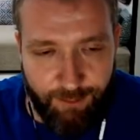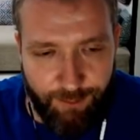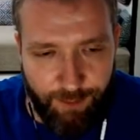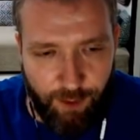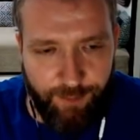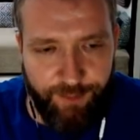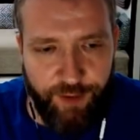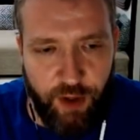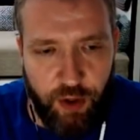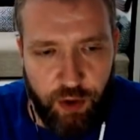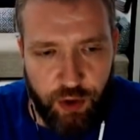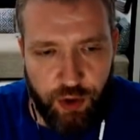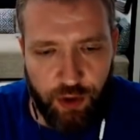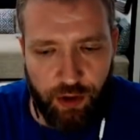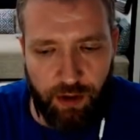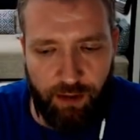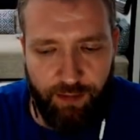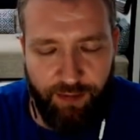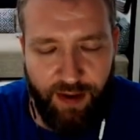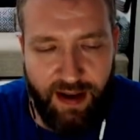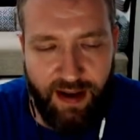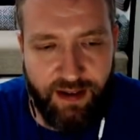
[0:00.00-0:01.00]
for
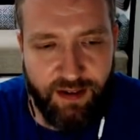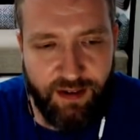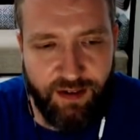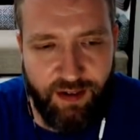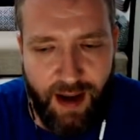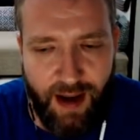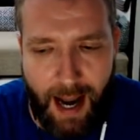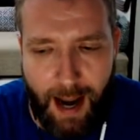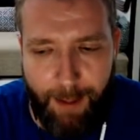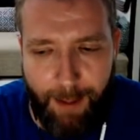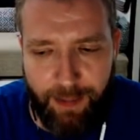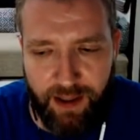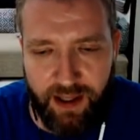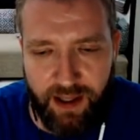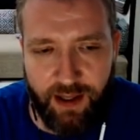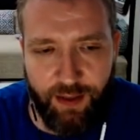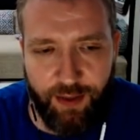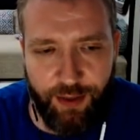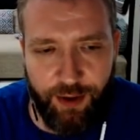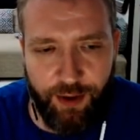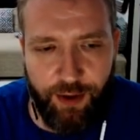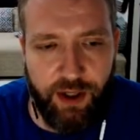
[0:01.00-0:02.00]
future events
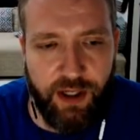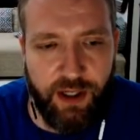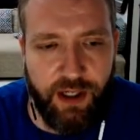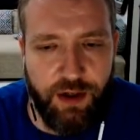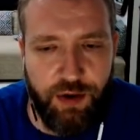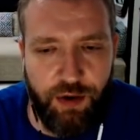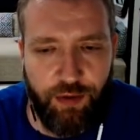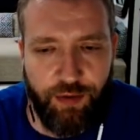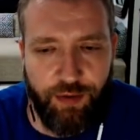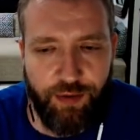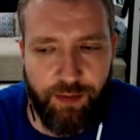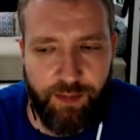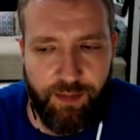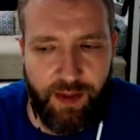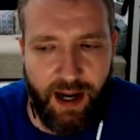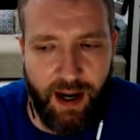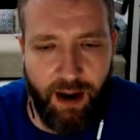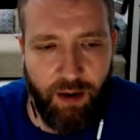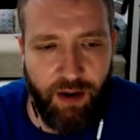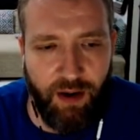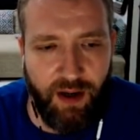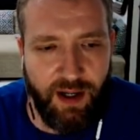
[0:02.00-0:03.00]
happening 30 issues from
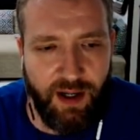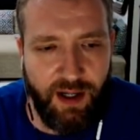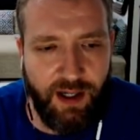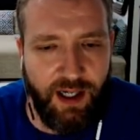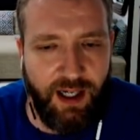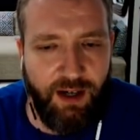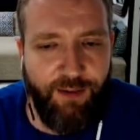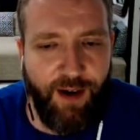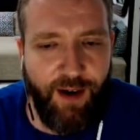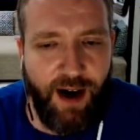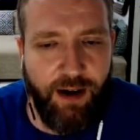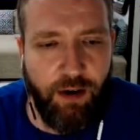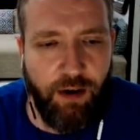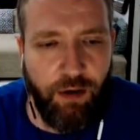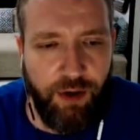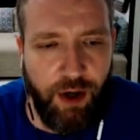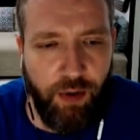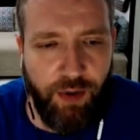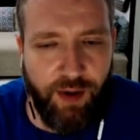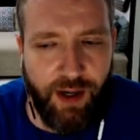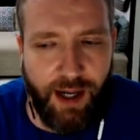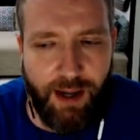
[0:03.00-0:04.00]
now if I don't
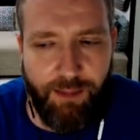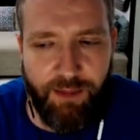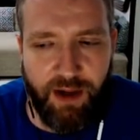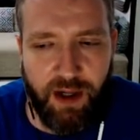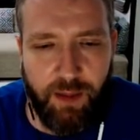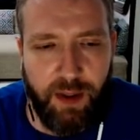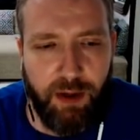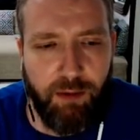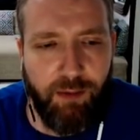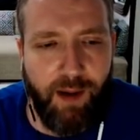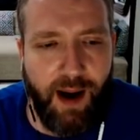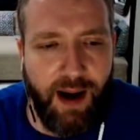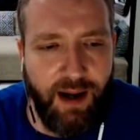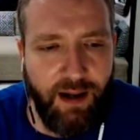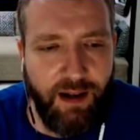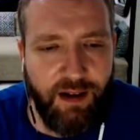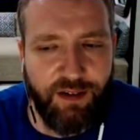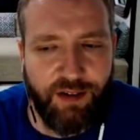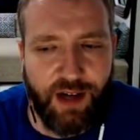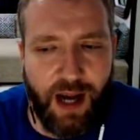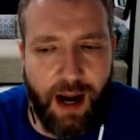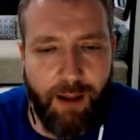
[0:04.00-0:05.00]
know that I'm going to be
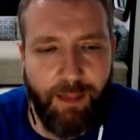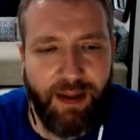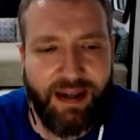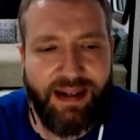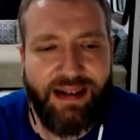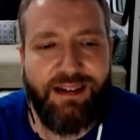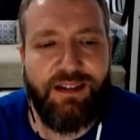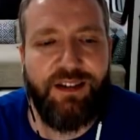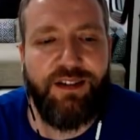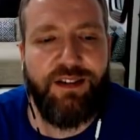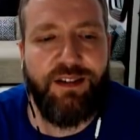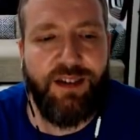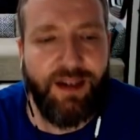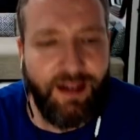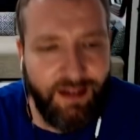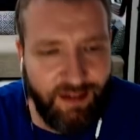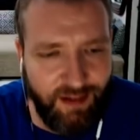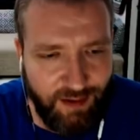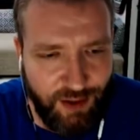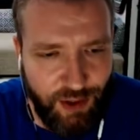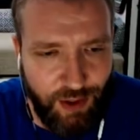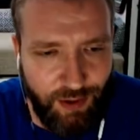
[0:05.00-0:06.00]
writing this comic in
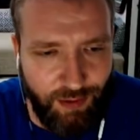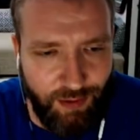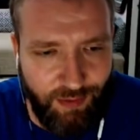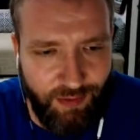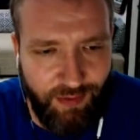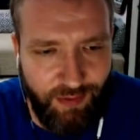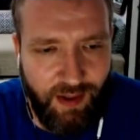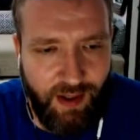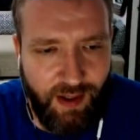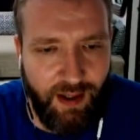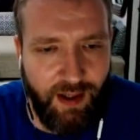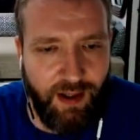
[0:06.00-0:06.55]
six issues?